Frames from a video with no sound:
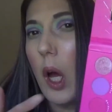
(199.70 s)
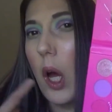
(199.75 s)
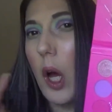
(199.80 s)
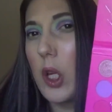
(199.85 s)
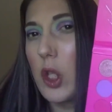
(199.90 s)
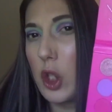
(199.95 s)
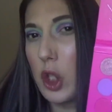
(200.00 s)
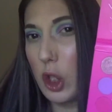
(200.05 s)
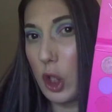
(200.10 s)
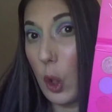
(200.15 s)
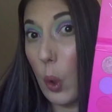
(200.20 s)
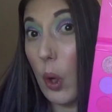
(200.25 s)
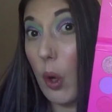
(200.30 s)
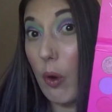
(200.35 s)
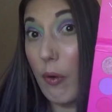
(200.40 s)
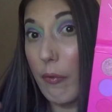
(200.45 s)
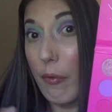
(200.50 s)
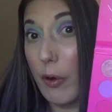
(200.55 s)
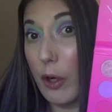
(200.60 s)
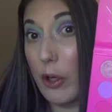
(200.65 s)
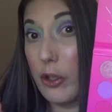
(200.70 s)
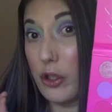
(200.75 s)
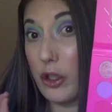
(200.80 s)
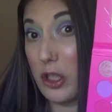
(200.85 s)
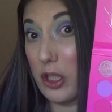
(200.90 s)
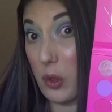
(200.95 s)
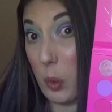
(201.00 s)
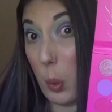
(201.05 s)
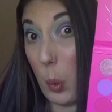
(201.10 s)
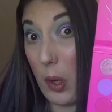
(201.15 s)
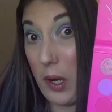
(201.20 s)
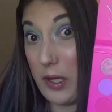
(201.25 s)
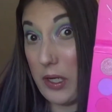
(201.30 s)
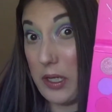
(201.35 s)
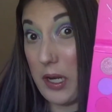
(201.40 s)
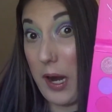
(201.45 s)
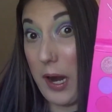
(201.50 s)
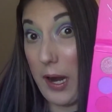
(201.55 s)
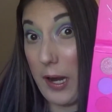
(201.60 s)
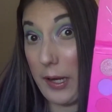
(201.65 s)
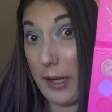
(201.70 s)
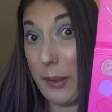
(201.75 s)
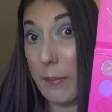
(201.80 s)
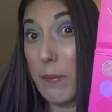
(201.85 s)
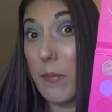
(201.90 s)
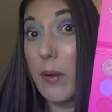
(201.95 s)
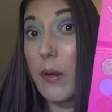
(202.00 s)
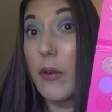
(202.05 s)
to go over just one time,